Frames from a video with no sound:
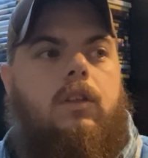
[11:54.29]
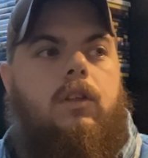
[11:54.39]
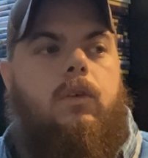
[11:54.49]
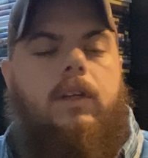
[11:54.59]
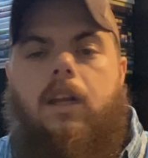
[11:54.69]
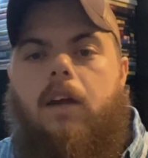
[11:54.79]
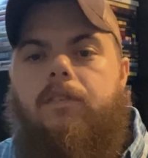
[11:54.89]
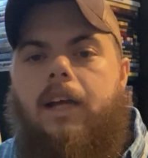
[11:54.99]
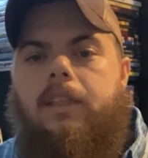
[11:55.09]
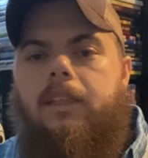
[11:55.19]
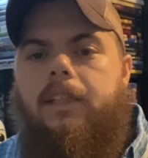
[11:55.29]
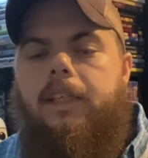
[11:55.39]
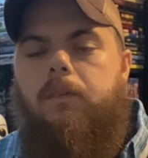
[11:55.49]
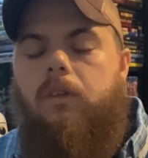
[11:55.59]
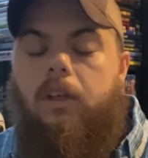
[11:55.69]
you cannot find that thing
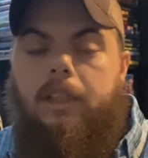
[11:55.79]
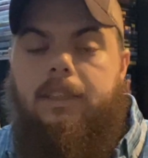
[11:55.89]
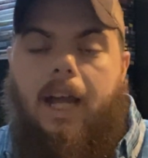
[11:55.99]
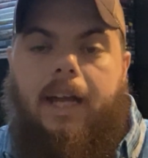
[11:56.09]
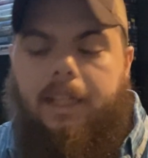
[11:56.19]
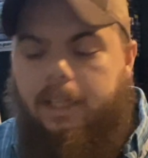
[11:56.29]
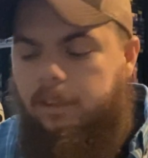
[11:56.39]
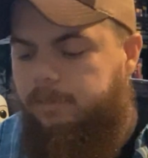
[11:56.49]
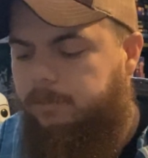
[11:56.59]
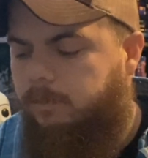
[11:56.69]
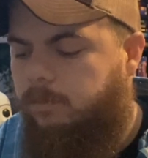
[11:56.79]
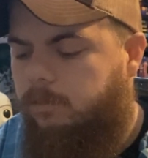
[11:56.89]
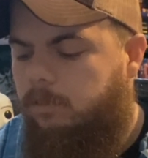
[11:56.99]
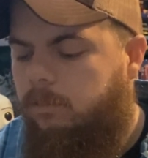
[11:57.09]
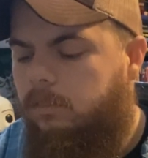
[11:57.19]
anywhere, or at least I can't.
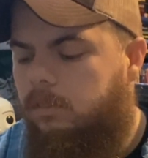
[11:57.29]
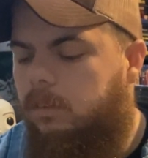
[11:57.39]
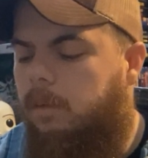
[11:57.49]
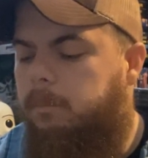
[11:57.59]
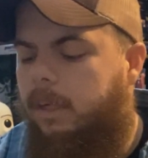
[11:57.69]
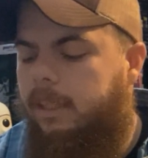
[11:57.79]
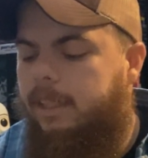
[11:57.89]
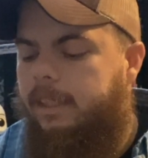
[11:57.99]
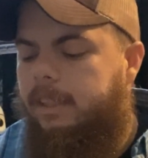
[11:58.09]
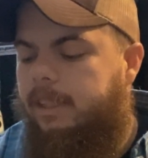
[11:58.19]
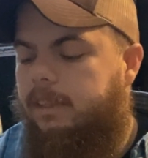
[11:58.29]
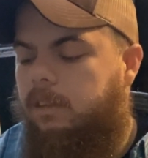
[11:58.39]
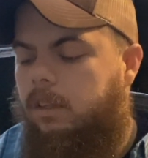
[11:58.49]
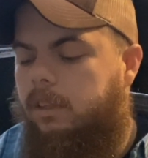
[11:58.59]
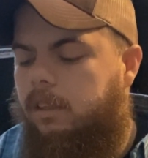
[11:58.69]
But it is
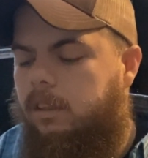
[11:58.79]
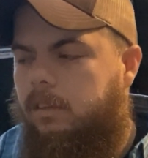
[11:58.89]
on